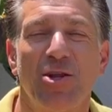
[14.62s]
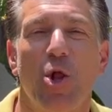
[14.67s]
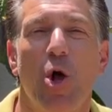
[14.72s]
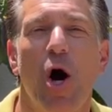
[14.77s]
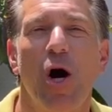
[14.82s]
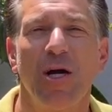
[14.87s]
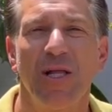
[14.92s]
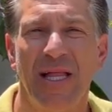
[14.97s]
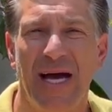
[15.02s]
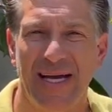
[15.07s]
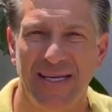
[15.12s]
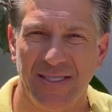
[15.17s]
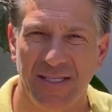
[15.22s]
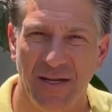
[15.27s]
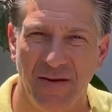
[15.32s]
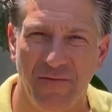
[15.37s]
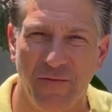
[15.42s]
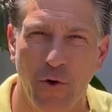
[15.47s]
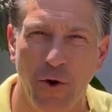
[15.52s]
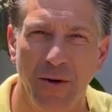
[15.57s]

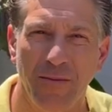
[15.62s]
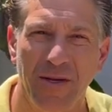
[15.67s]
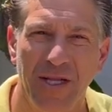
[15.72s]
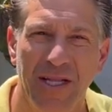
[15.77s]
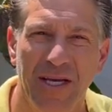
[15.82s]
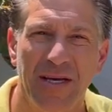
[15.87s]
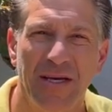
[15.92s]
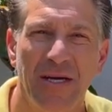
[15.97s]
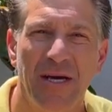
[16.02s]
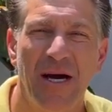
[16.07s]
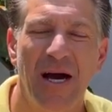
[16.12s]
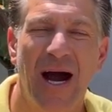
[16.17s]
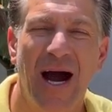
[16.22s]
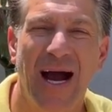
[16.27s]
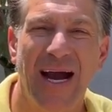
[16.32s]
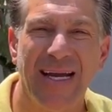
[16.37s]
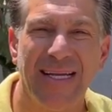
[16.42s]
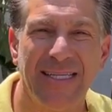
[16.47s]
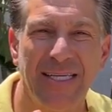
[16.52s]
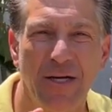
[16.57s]
long-lasting formula
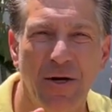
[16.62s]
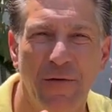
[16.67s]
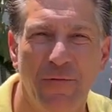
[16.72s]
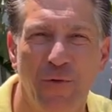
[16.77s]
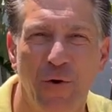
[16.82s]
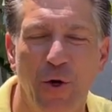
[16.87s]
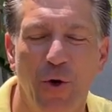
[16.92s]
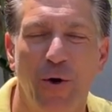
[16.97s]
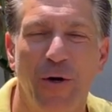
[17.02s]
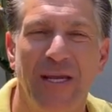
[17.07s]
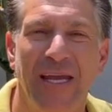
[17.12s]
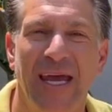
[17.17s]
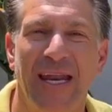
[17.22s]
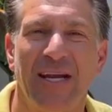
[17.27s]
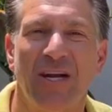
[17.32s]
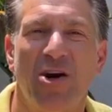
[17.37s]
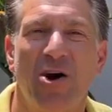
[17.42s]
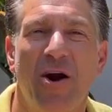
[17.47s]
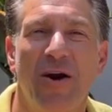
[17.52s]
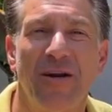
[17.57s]
ideal for your organic
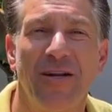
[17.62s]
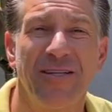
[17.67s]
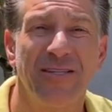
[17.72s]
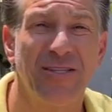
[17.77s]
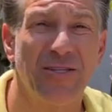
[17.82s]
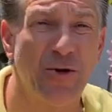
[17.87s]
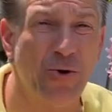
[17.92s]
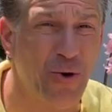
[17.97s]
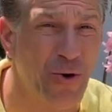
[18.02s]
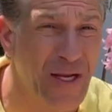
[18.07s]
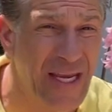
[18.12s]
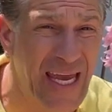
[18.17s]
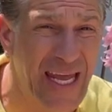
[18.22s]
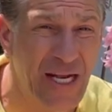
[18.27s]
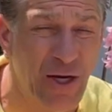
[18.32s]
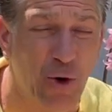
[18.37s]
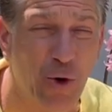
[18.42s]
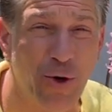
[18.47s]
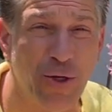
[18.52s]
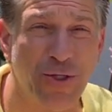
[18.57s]
gardens and
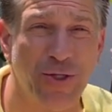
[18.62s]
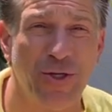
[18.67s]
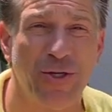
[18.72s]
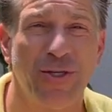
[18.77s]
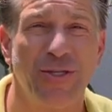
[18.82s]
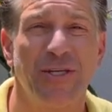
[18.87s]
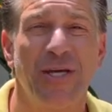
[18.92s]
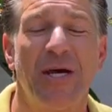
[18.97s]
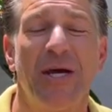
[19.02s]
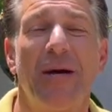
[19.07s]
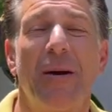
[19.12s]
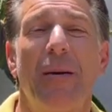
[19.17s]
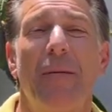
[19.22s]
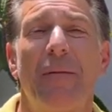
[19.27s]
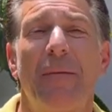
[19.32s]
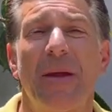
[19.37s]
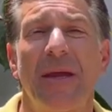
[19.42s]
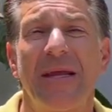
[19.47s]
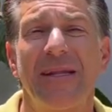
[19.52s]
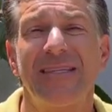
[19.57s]
organic orchards
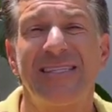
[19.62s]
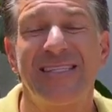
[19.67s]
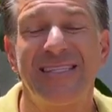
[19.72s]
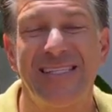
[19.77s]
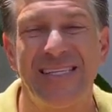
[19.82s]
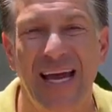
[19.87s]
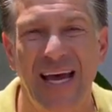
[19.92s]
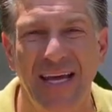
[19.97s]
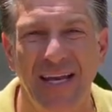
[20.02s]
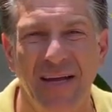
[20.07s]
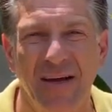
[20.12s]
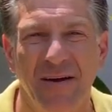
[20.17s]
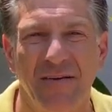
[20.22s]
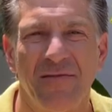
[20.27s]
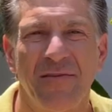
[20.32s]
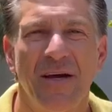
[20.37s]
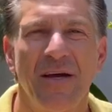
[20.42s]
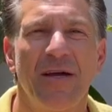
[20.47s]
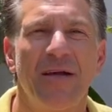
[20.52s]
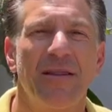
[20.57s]
instead of
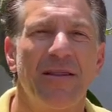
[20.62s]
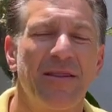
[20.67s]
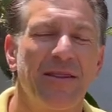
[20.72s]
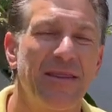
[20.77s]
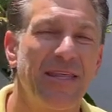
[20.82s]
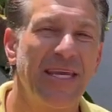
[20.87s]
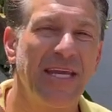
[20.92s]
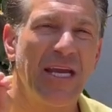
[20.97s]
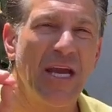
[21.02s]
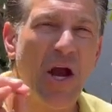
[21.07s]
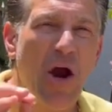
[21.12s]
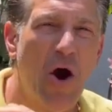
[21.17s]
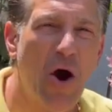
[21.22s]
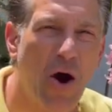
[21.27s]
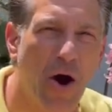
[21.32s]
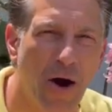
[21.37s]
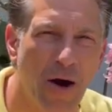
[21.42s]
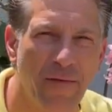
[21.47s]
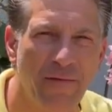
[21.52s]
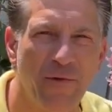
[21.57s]
the
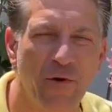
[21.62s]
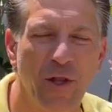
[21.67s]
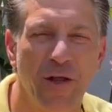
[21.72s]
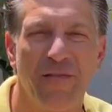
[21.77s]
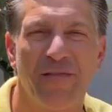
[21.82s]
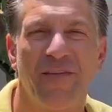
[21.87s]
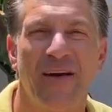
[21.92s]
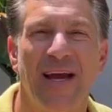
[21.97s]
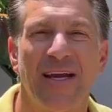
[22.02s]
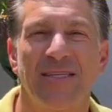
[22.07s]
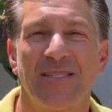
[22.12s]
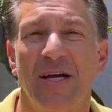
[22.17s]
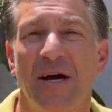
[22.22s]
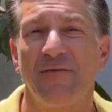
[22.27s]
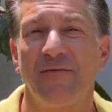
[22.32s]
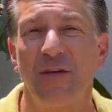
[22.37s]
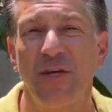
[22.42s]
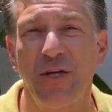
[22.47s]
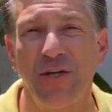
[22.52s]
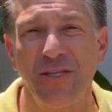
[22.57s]
harmful effects
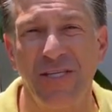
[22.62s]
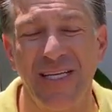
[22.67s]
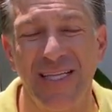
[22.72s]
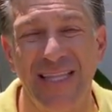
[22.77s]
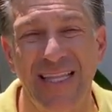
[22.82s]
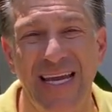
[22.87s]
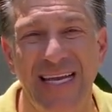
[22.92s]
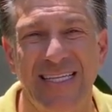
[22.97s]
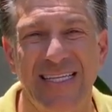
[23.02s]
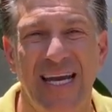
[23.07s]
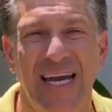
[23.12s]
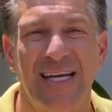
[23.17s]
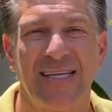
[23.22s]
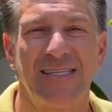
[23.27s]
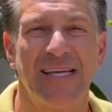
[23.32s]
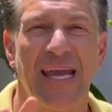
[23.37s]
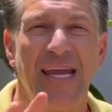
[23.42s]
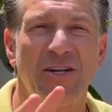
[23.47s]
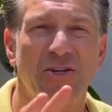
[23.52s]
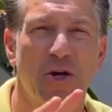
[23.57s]
using latex
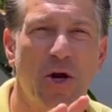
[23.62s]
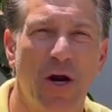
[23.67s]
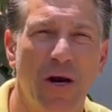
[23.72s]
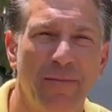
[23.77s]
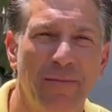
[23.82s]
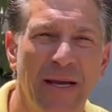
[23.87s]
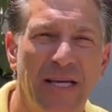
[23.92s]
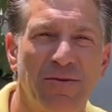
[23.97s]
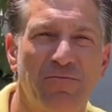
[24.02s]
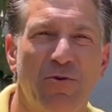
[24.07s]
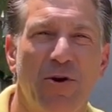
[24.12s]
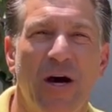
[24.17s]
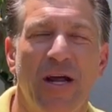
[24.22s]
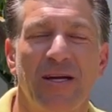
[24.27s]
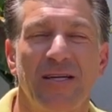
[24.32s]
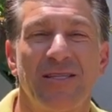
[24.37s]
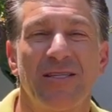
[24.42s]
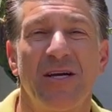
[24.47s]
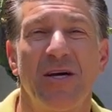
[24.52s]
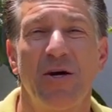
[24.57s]
and tar-based
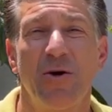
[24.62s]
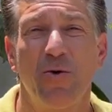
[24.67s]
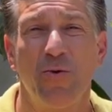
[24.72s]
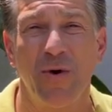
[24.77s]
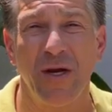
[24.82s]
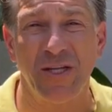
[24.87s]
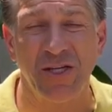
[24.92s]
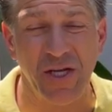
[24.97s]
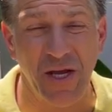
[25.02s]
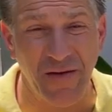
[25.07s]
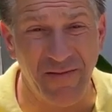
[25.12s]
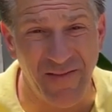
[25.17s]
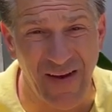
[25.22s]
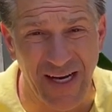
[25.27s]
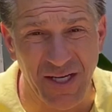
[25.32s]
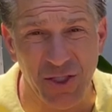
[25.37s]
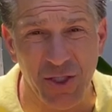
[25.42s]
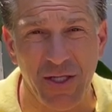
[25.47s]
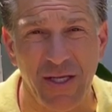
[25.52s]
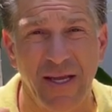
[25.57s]
products which
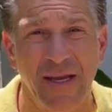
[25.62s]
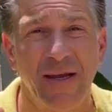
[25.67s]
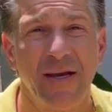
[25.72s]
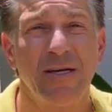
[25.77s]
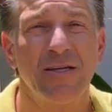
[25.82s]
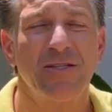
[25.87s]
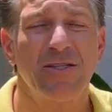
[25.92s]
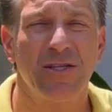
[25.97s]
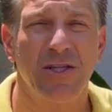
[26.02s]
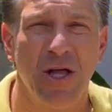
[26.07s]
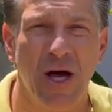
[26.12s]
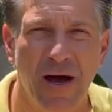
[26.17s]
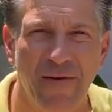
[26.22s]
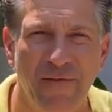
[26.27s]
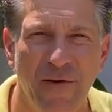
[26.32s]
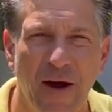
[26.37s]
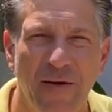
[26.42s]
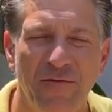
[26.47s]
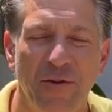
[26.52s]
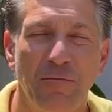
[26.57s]
eventually slough
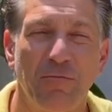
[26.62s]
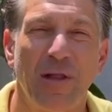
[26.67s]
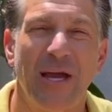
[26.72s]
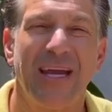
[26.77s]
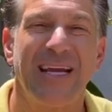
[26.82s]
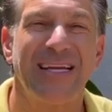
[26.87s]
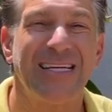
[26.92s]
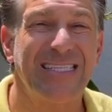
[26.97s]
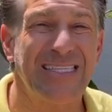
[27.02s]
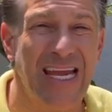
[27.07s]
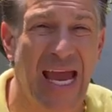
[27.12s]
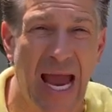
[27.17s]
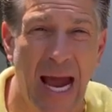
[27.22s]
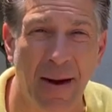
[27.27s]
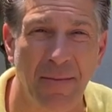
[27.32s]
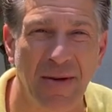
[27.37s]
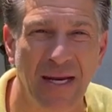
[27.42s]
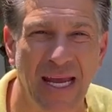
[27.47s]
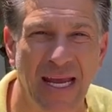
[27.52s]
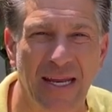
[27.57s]
off the plant
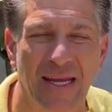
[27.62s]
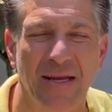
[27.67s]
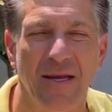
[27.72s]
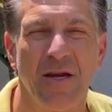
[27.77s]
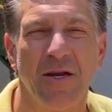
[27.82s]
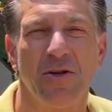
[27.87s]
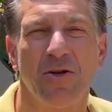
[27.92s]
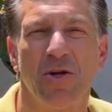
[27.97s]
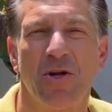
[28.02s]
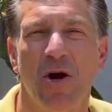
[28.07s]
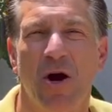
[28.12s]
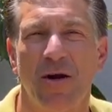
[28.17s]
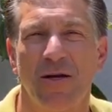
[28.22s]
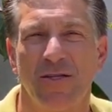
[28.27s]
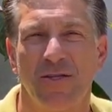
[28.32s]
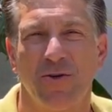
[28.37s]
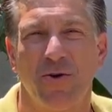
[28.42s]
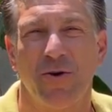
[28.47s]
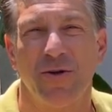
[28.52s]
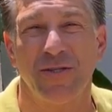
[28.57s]
contaminating your garden
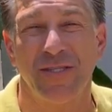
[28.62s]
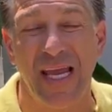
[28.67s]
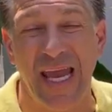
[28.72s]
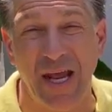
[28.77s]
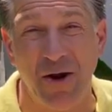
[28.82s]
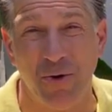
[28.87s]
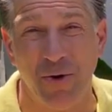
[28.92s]
soils and